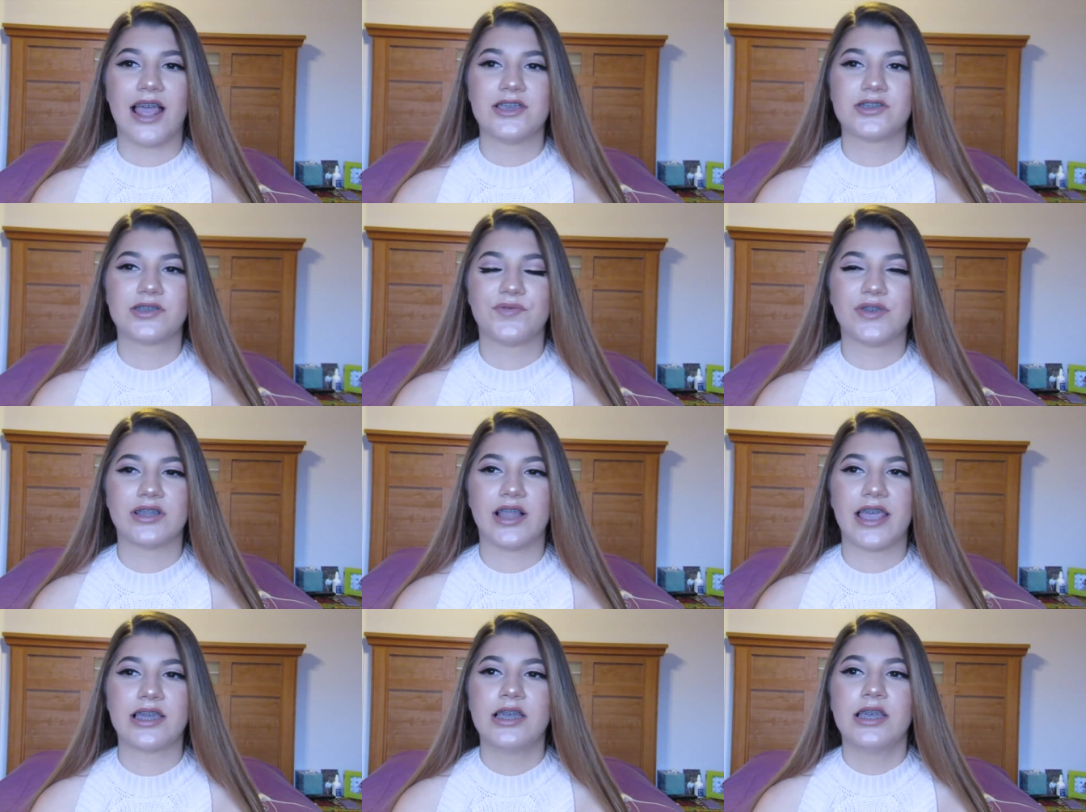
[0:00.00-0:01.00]
I just feel
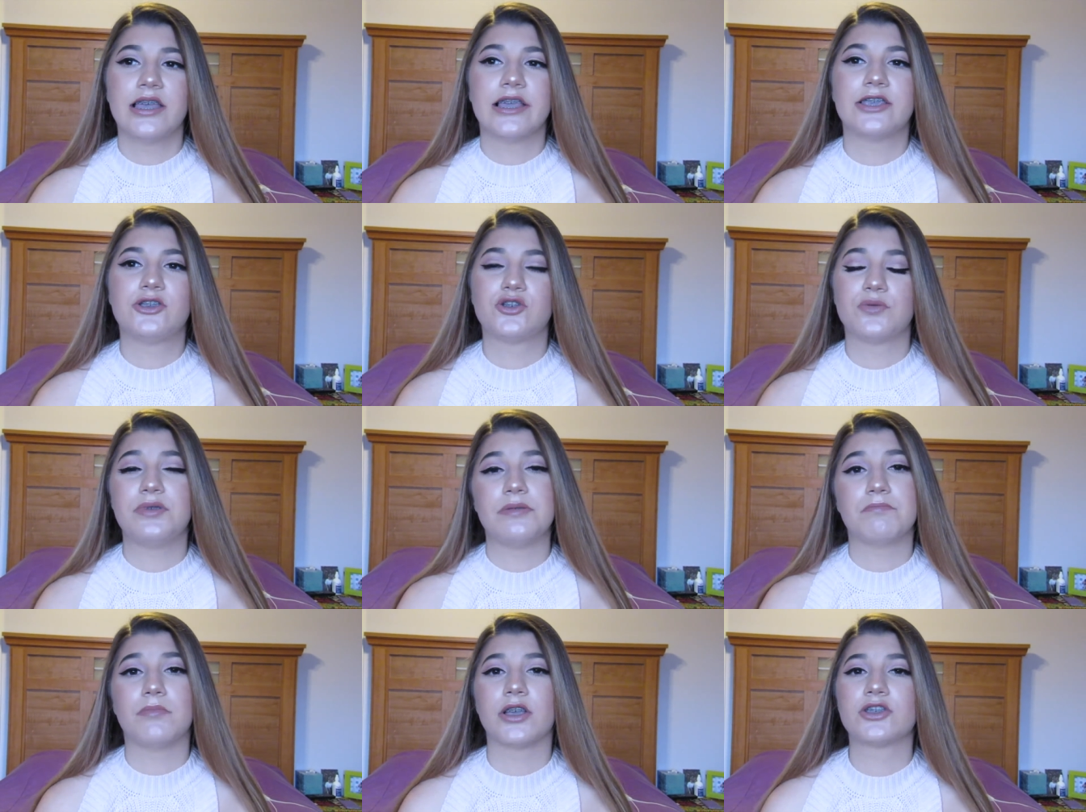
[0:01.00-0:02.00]
like it should be
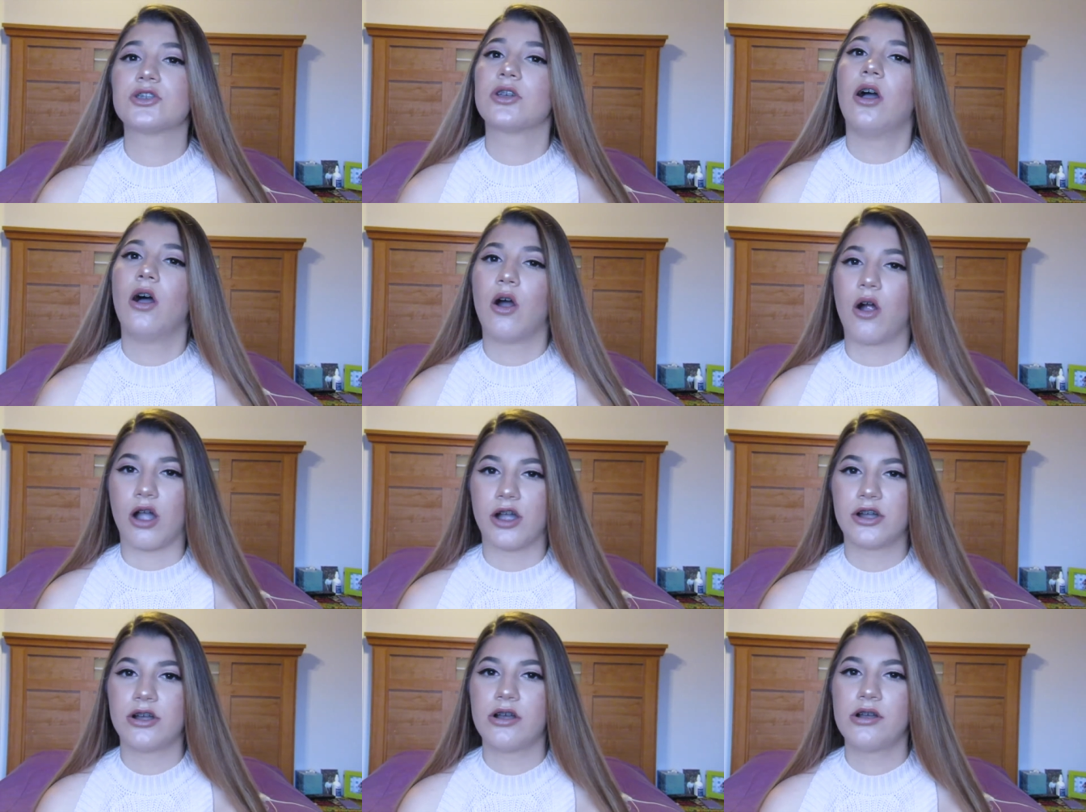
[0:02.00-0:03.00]
much
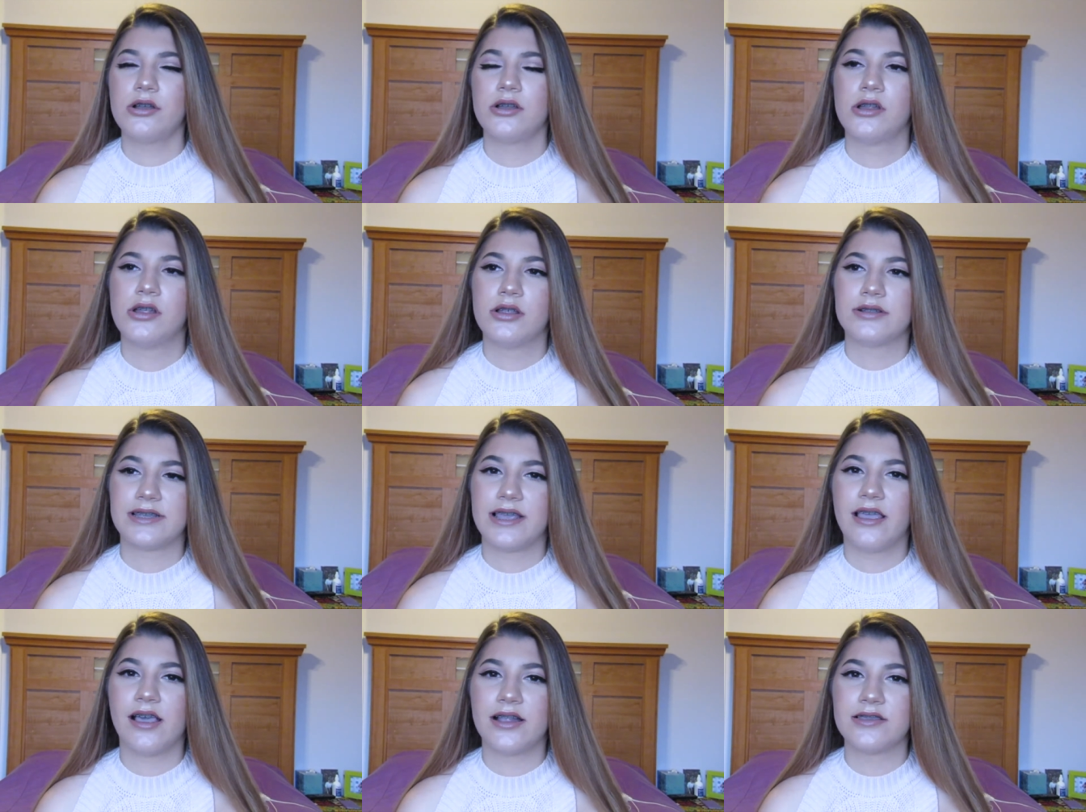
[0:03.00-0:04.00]
harder to
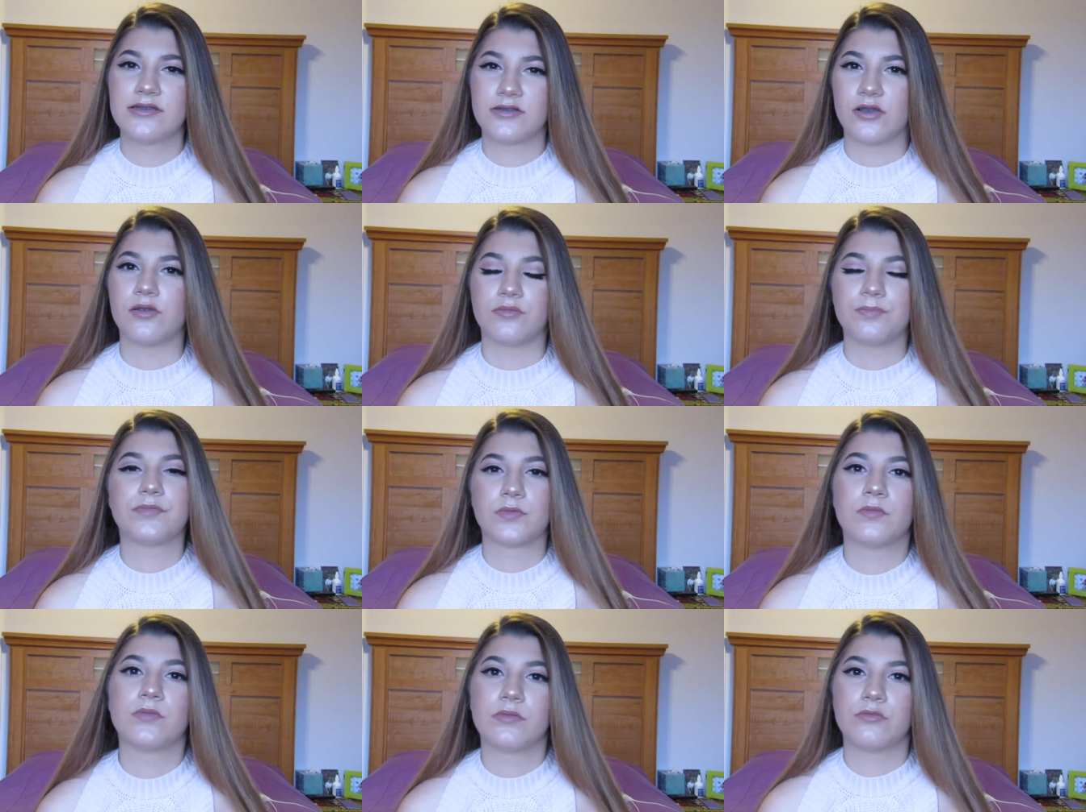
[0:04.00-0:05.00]
get guns, so
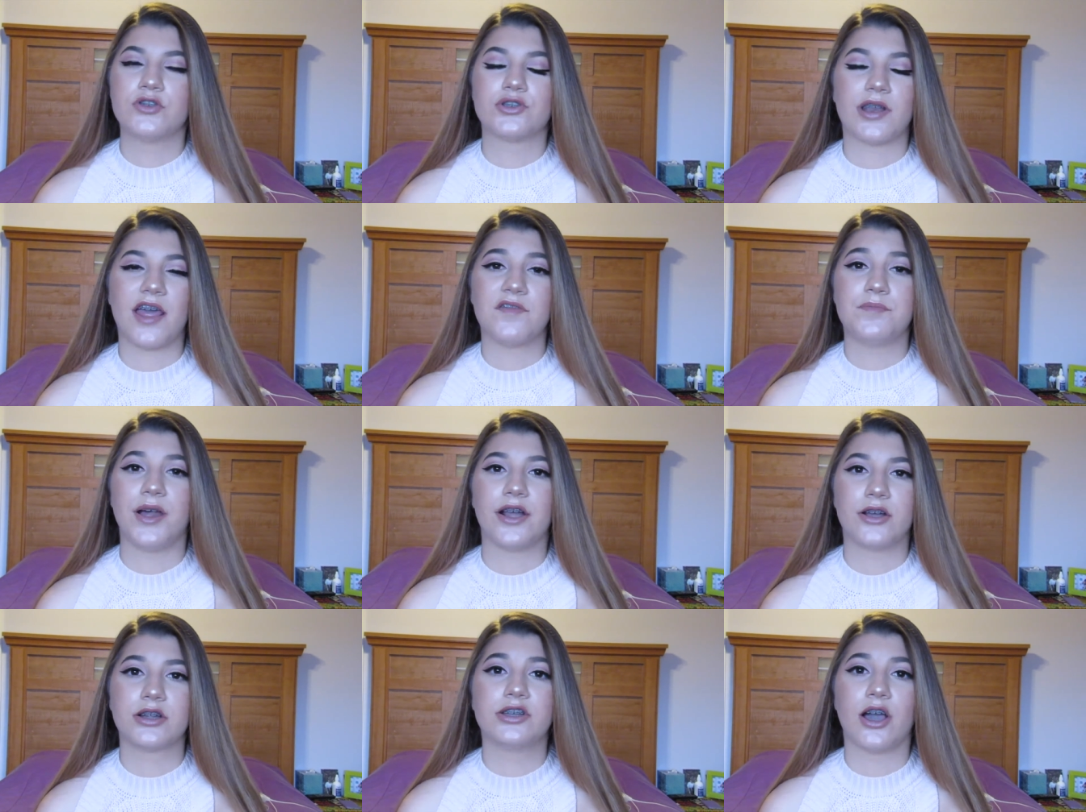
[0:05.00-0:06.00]
we should have
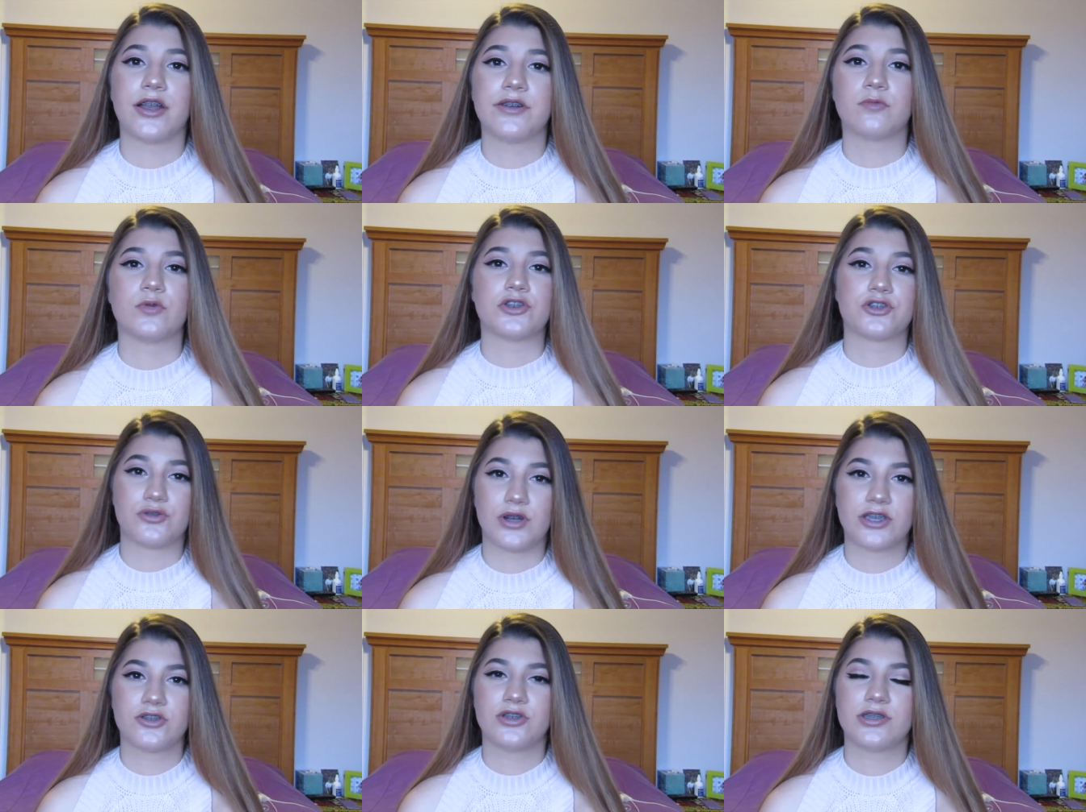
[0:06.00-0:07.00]
better gun
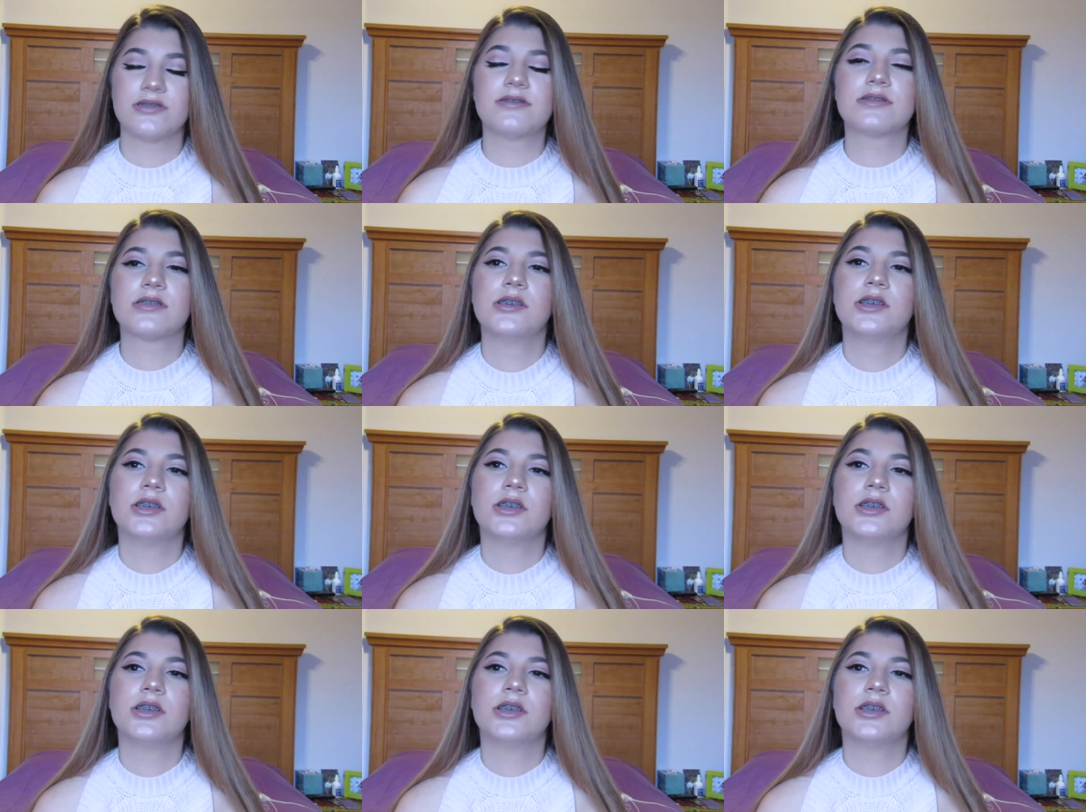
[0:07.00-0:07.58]
restrictions.